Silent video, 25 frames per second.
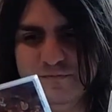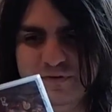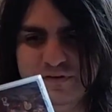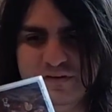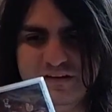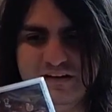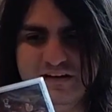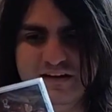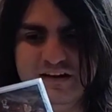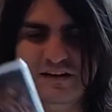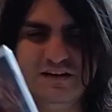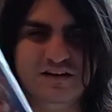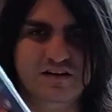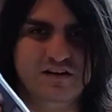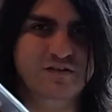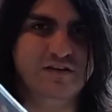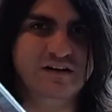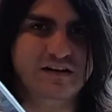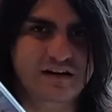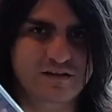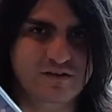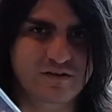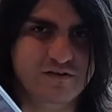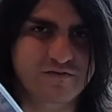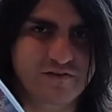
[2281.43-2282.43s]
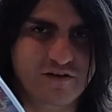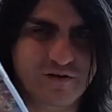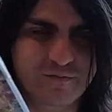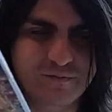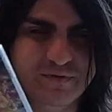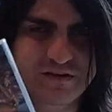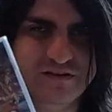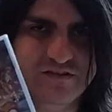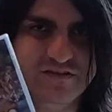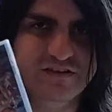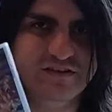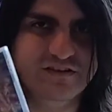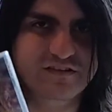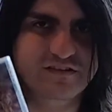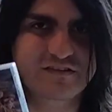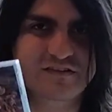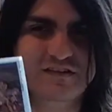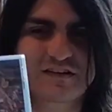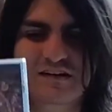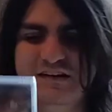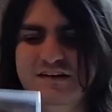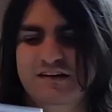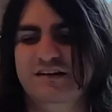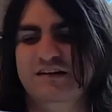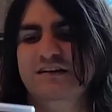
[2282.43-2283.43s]
Really neat, and I love
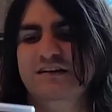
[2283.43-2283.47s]
RPGs,